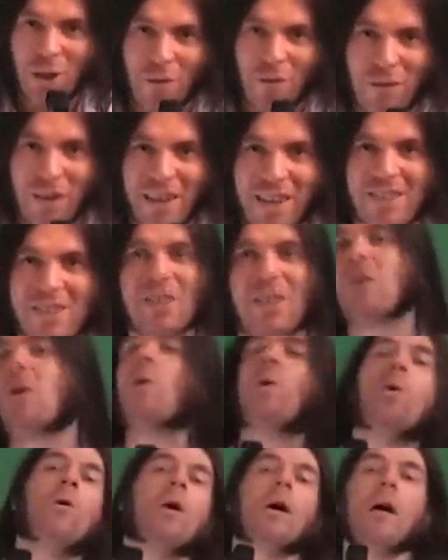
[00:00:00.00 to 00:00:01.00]
of years
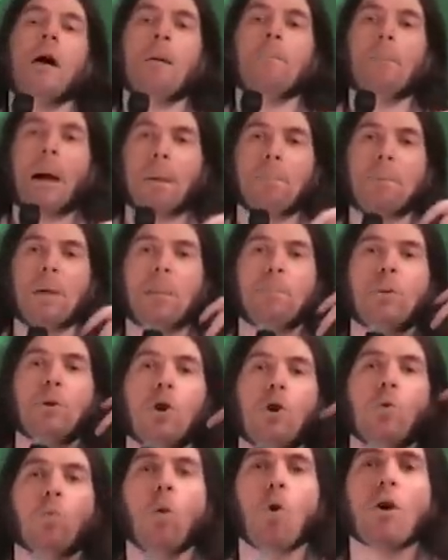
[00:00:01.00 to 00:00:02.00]
ago by
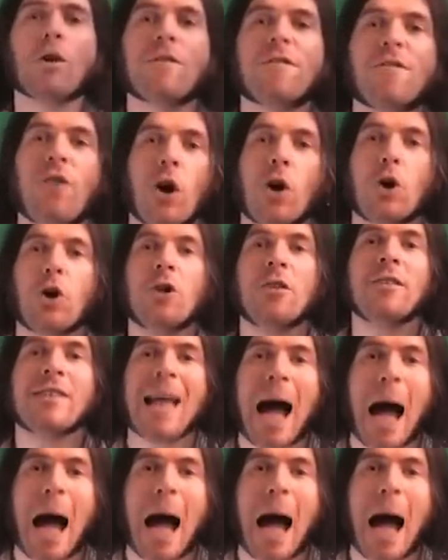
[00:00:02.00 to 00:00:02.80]
people who wore fucking